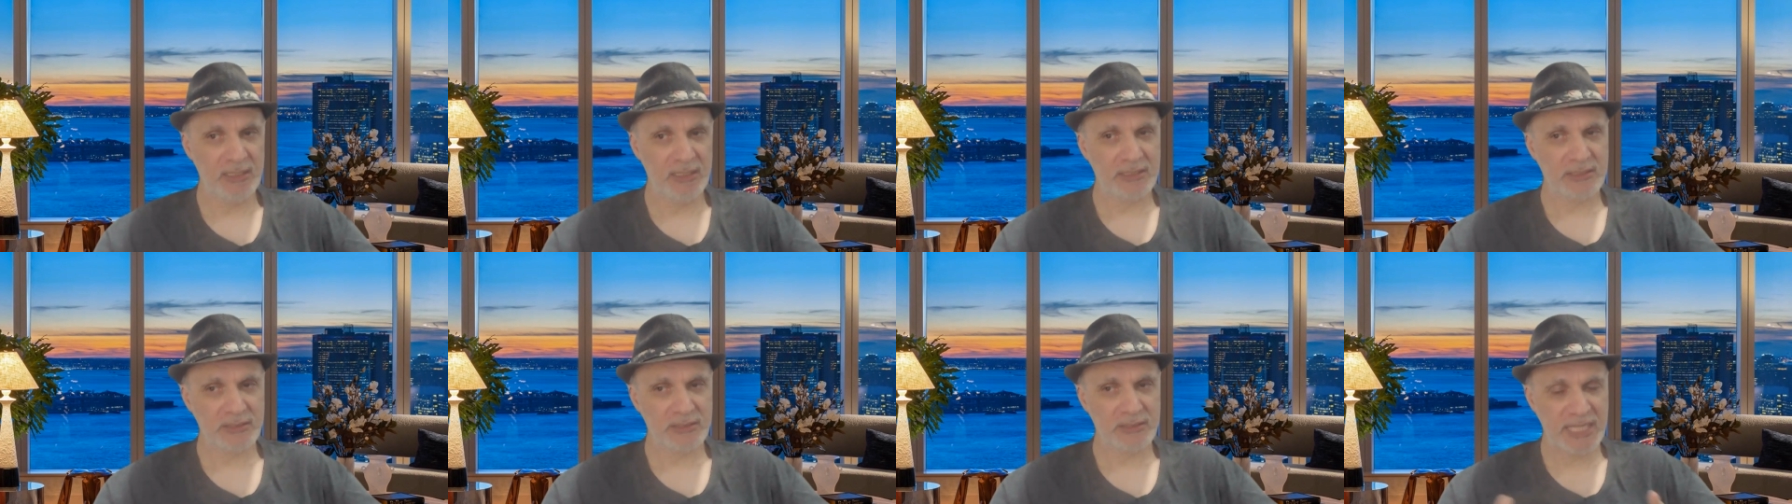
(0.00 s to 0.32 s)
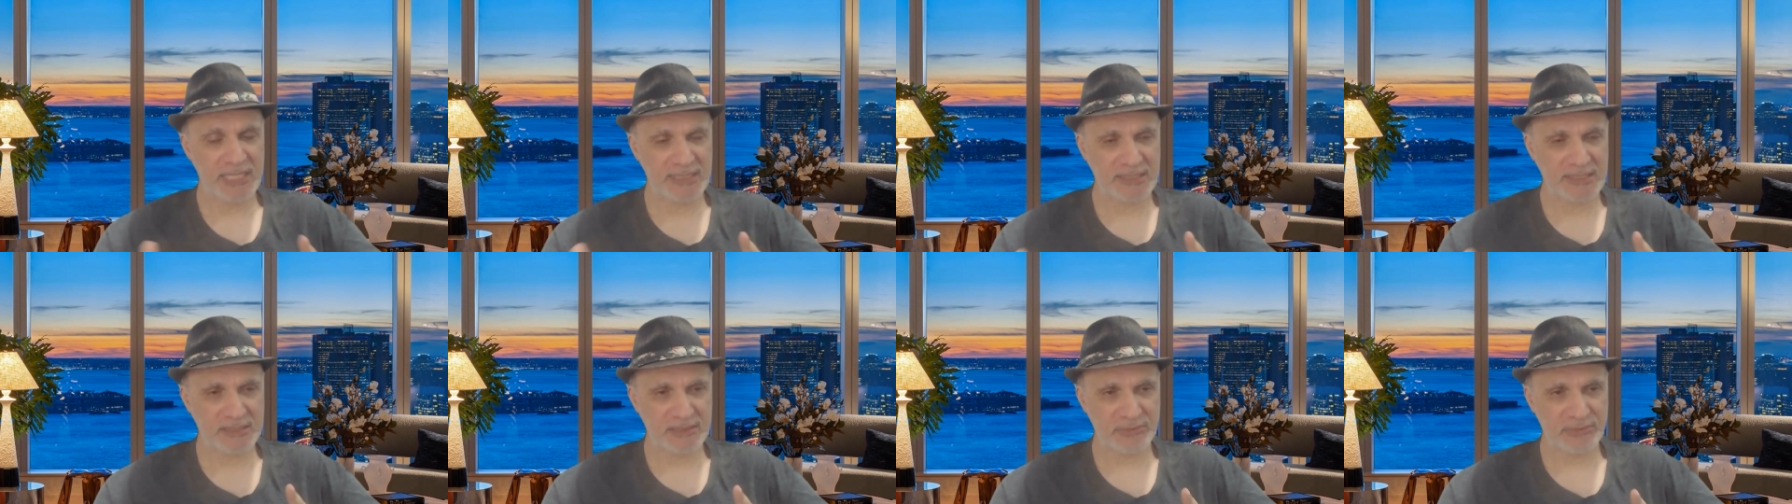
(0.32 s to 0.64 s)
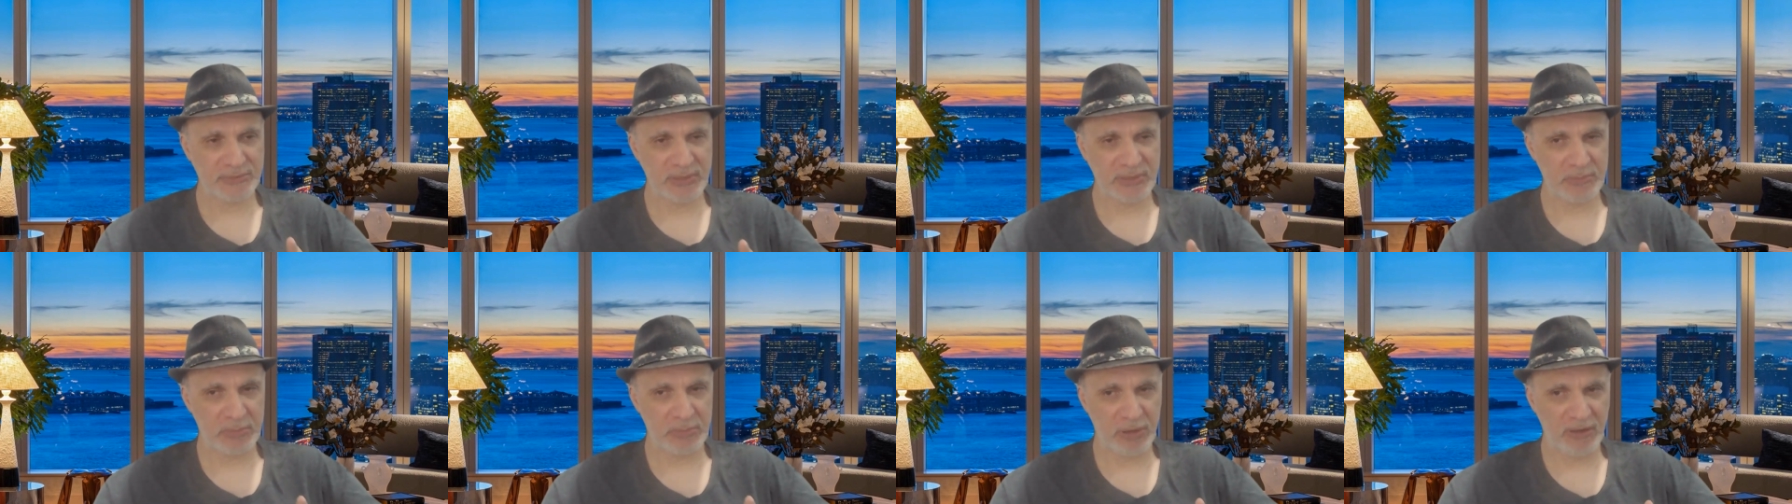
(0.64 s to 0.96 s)
so that's
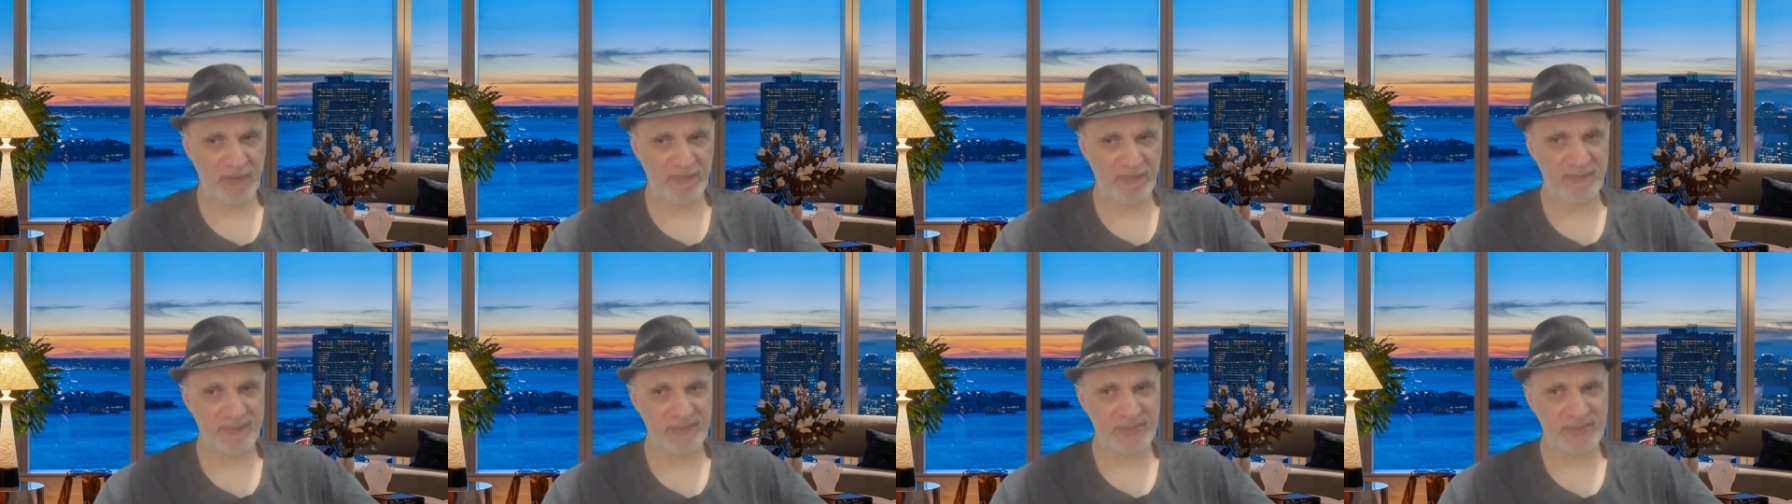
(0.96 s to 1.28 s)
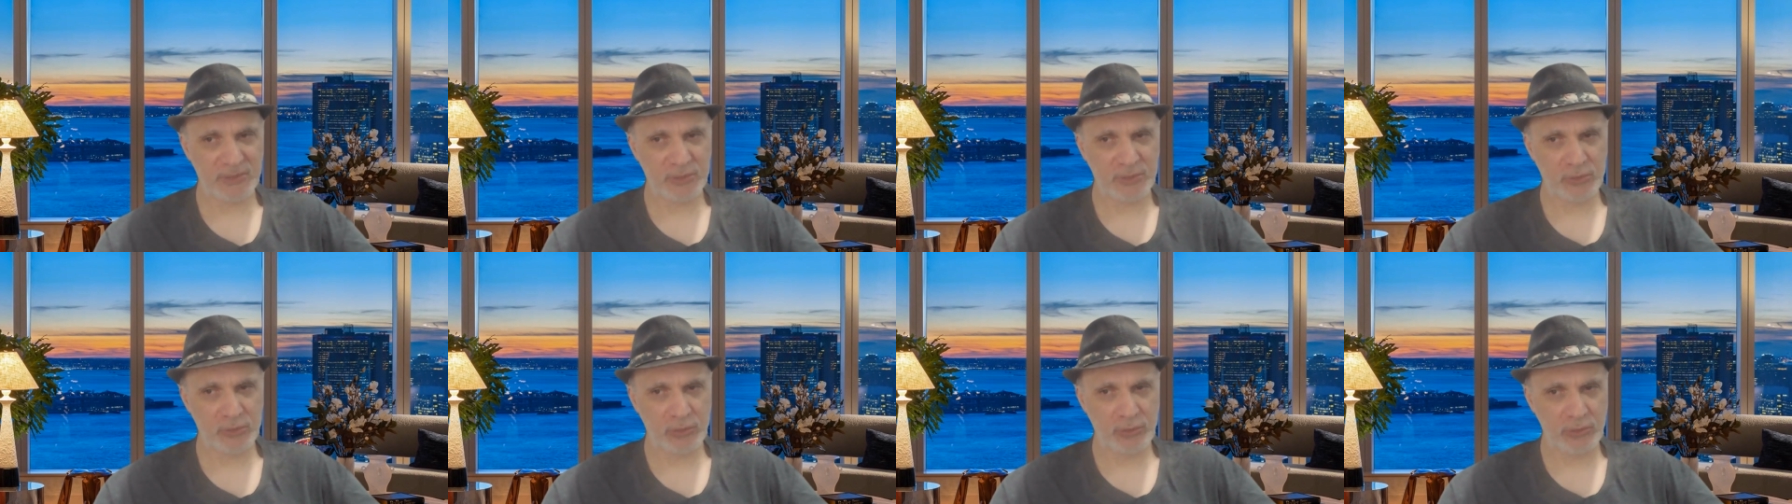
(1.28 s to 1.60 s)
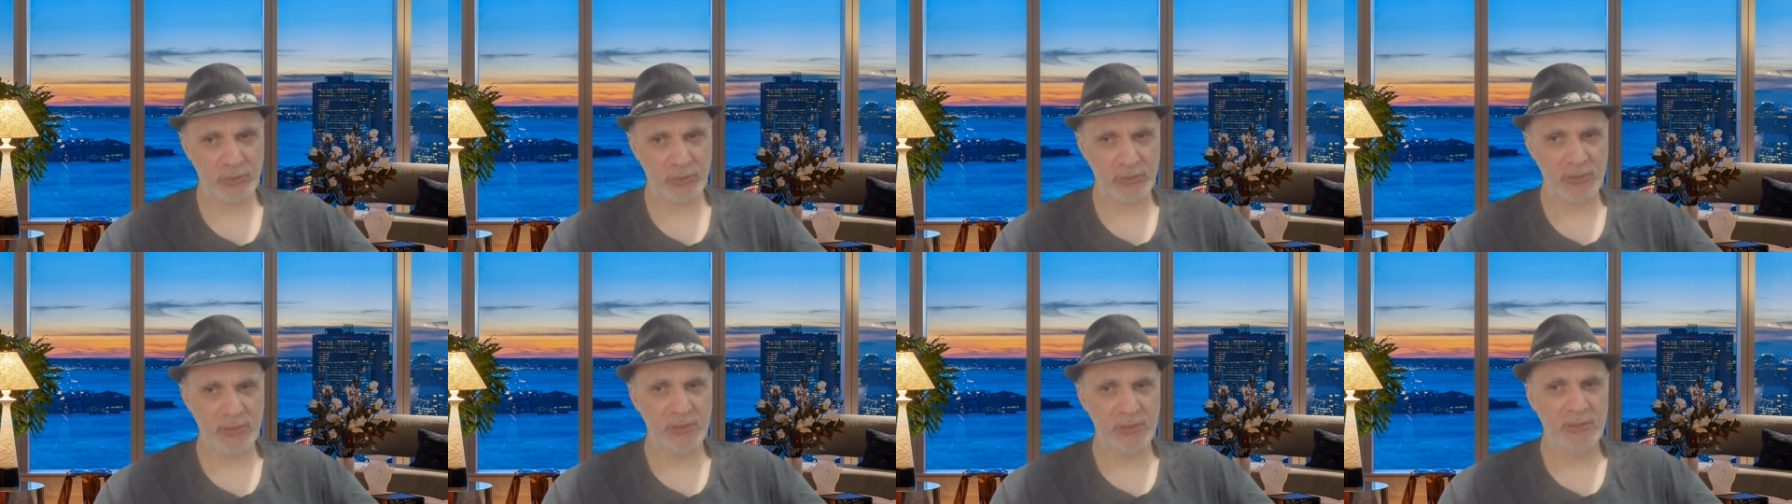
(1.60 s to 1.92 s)
rip off
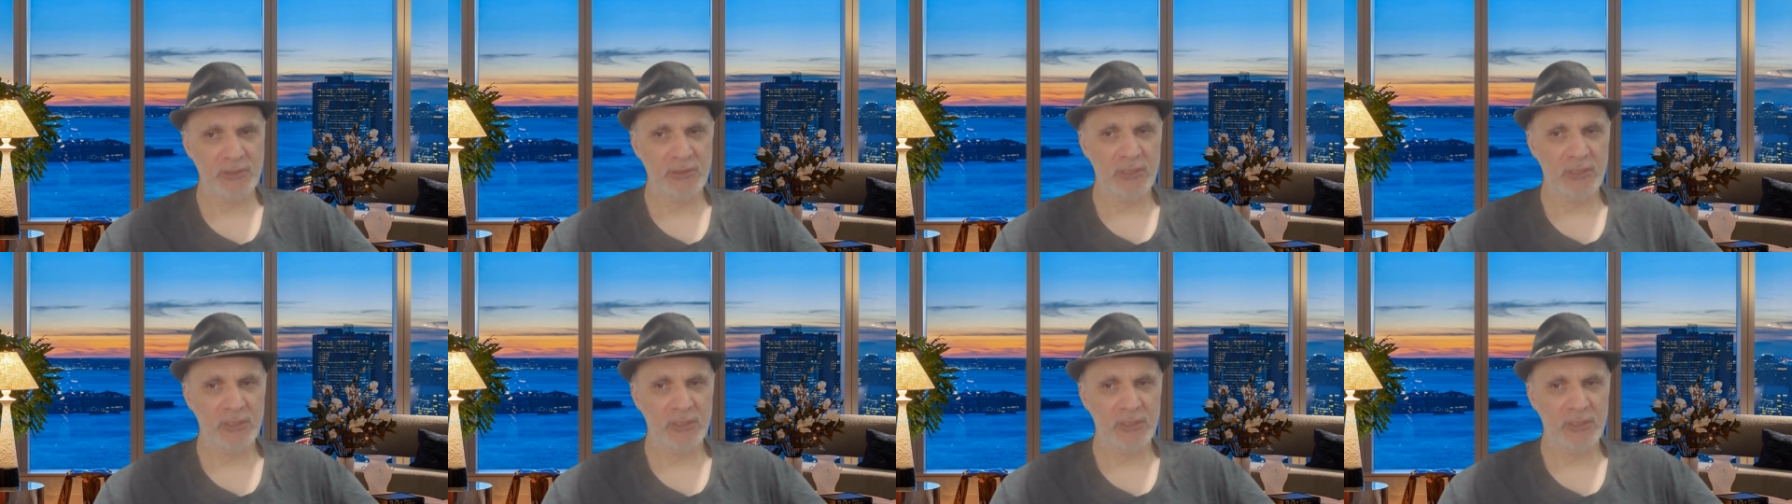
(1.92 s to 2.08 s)
so